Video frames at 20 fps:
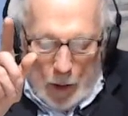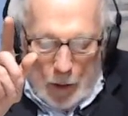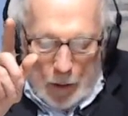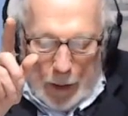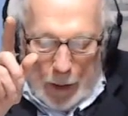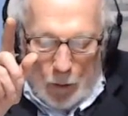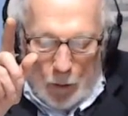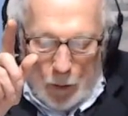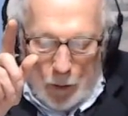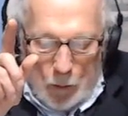
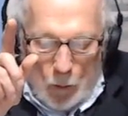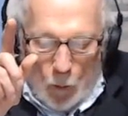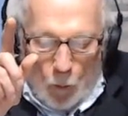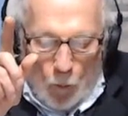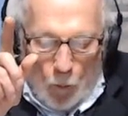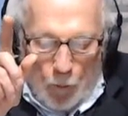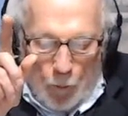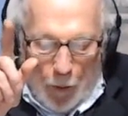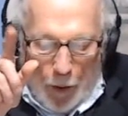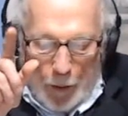Now,
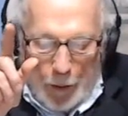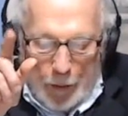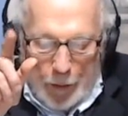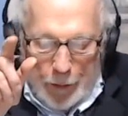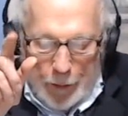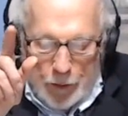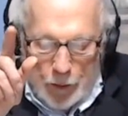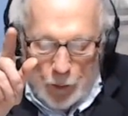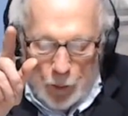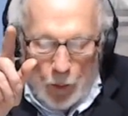part of
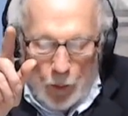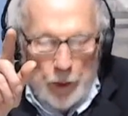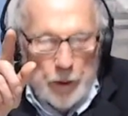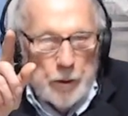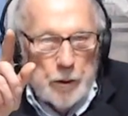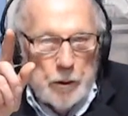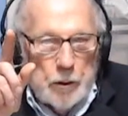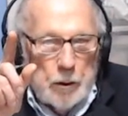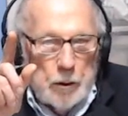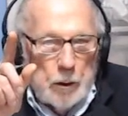this
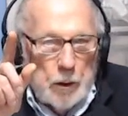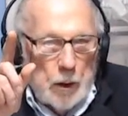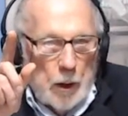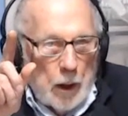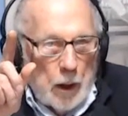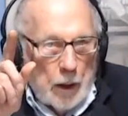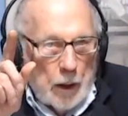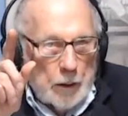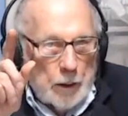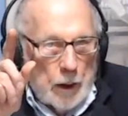was
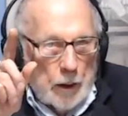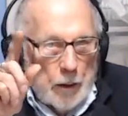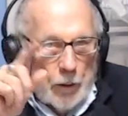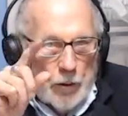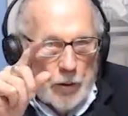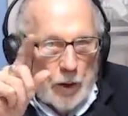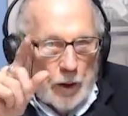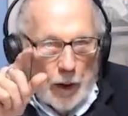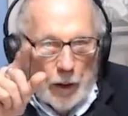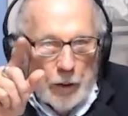
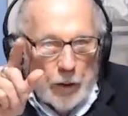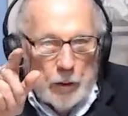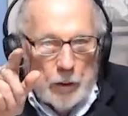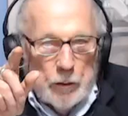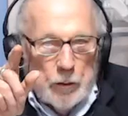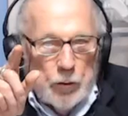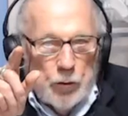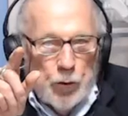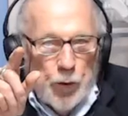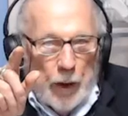there's another
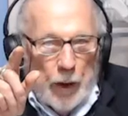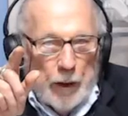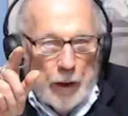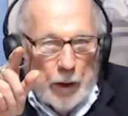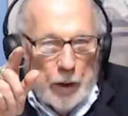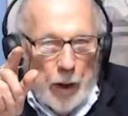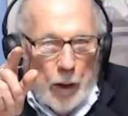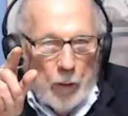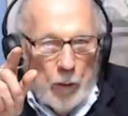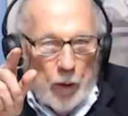trait
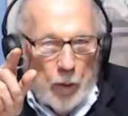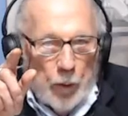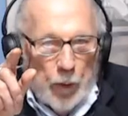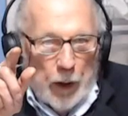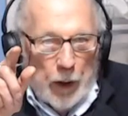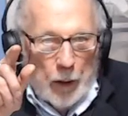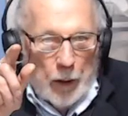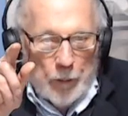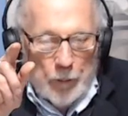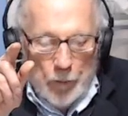here I want to
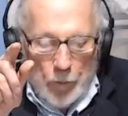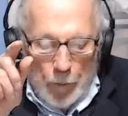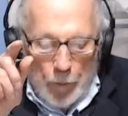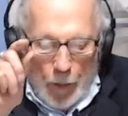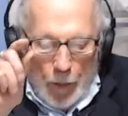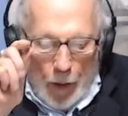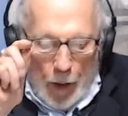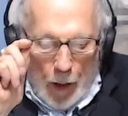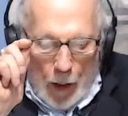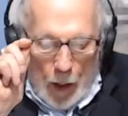bring up,
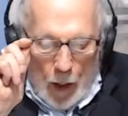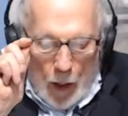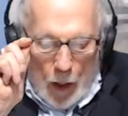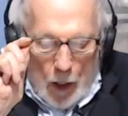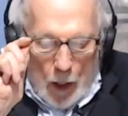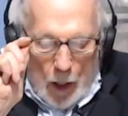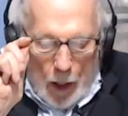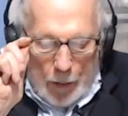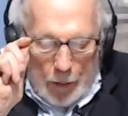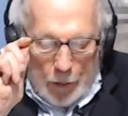
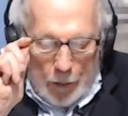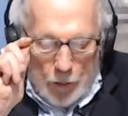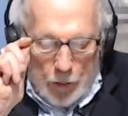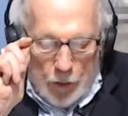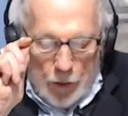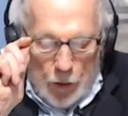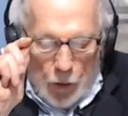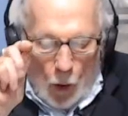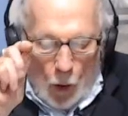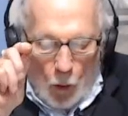and there's
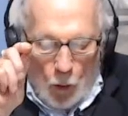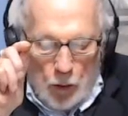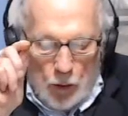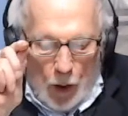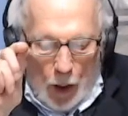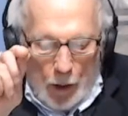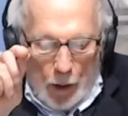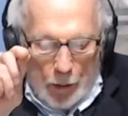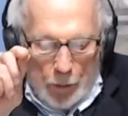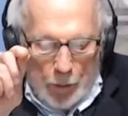no
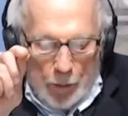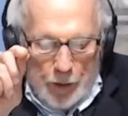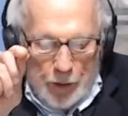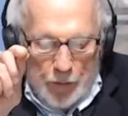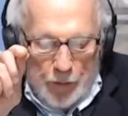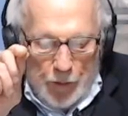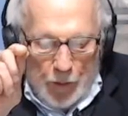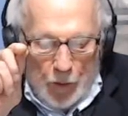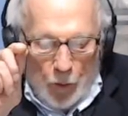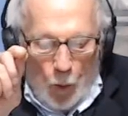tolerance
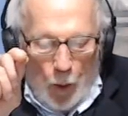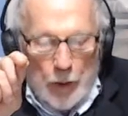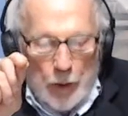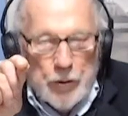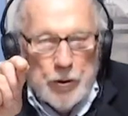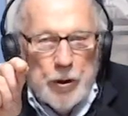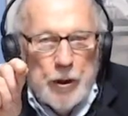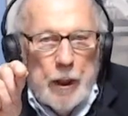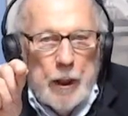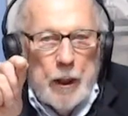for
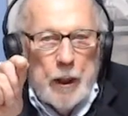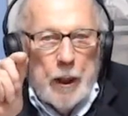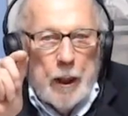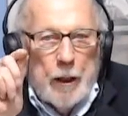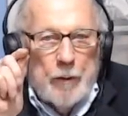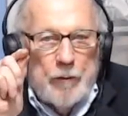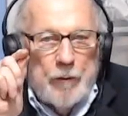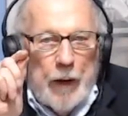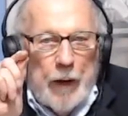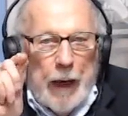questioning
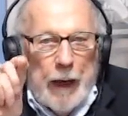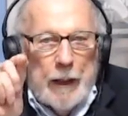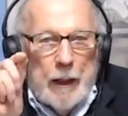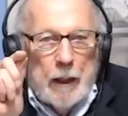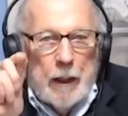of any